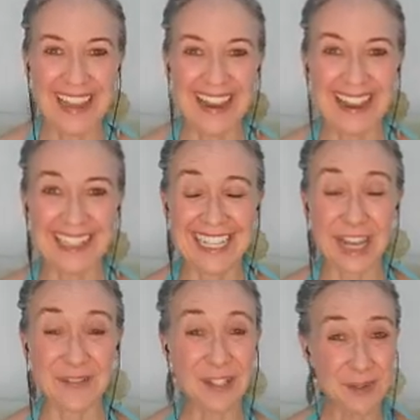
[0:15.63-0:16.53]
and I
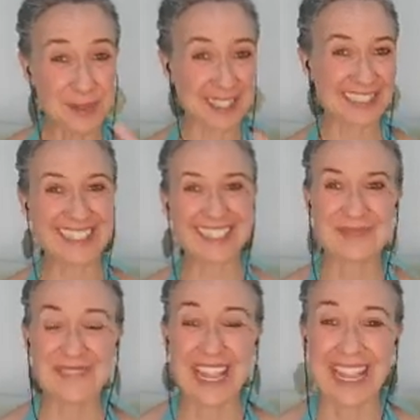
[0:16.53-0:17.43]
have 2 books,
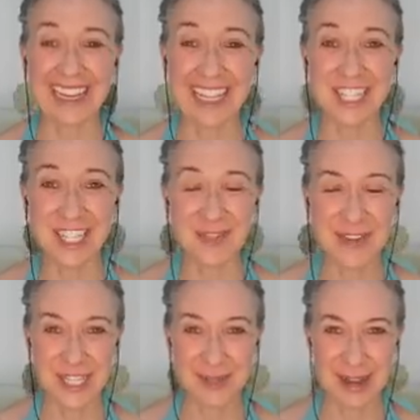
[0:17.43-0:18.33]
and I just
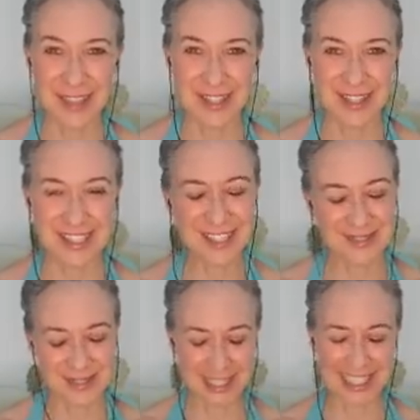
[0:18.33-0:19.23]
finished my 3rd,
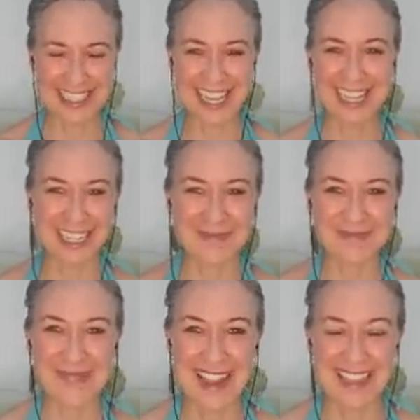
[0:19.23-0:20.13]
so I'm very excited
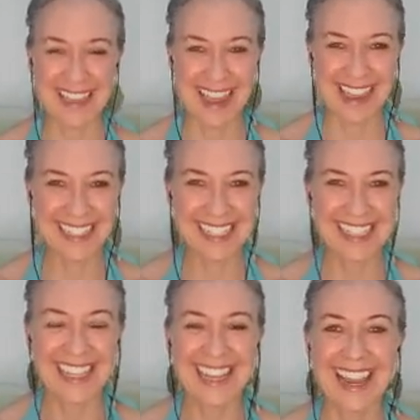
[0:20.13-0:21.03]
by that.
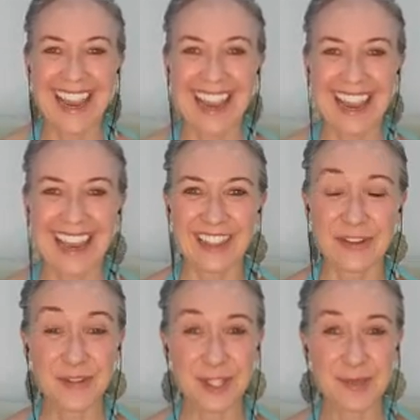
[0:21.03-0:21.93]
And the
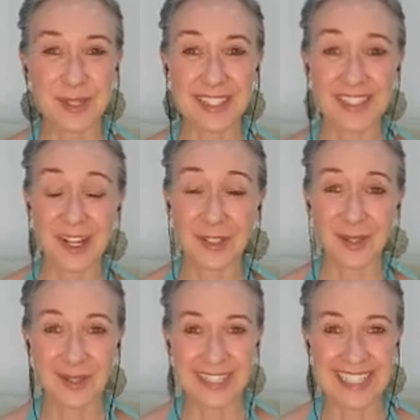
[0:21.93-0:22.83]
first book is called
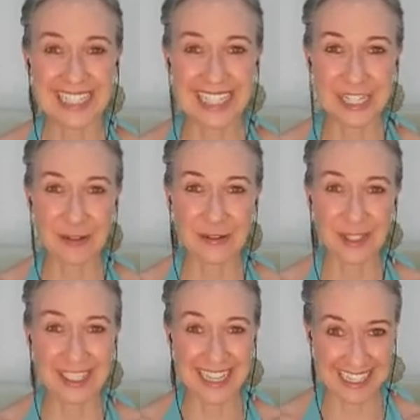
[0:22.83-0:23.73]
Holistic Keto for
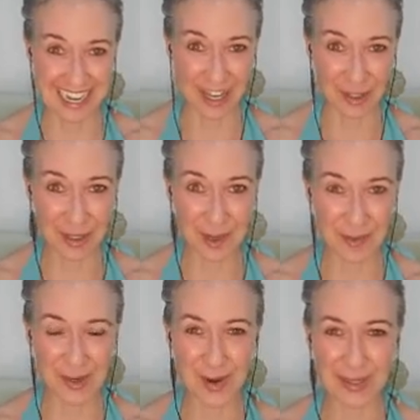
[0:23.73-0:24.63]
Gut Health, a
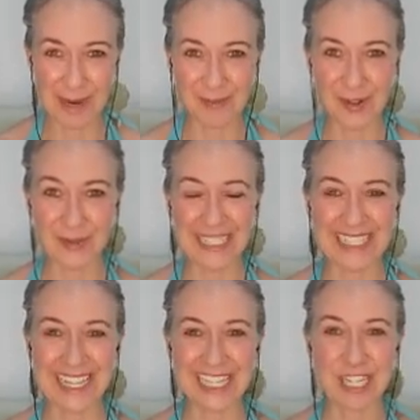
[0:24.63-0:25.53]
program for
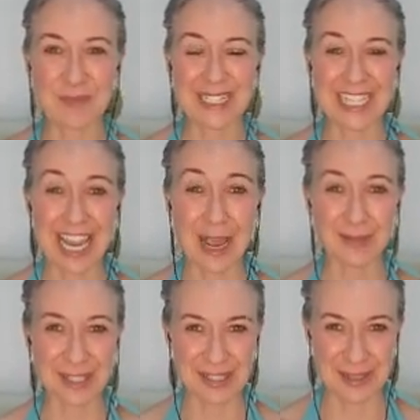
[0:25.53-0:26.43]
resetting your
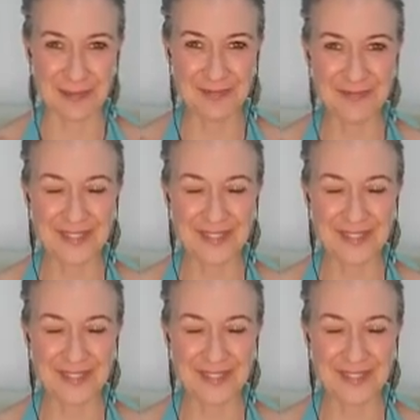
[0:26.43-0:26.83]
metabolism.